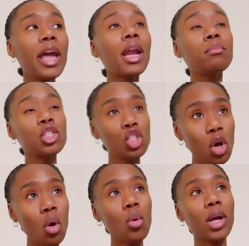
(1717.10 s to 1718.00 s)
and I'm
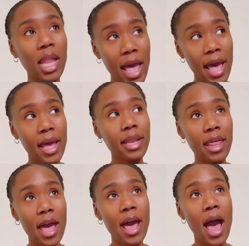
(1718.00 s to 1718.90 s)
so glad
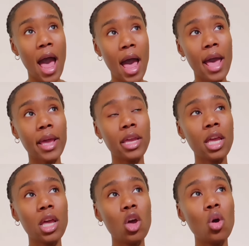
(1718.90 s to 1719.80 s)
that
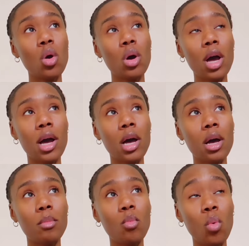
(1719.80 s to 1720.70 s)
I
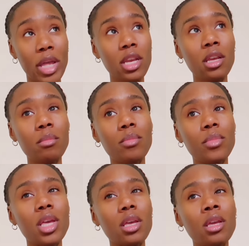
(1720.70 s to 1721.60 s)
waited,
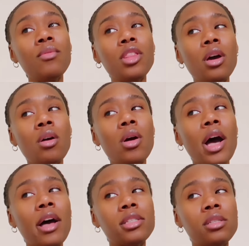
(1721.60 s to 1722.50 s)
even though
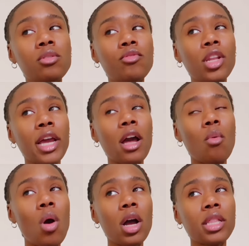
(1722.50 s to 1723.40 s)
I still feel like I
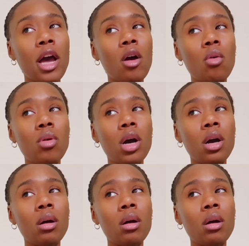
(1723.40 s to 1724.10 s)
walked out.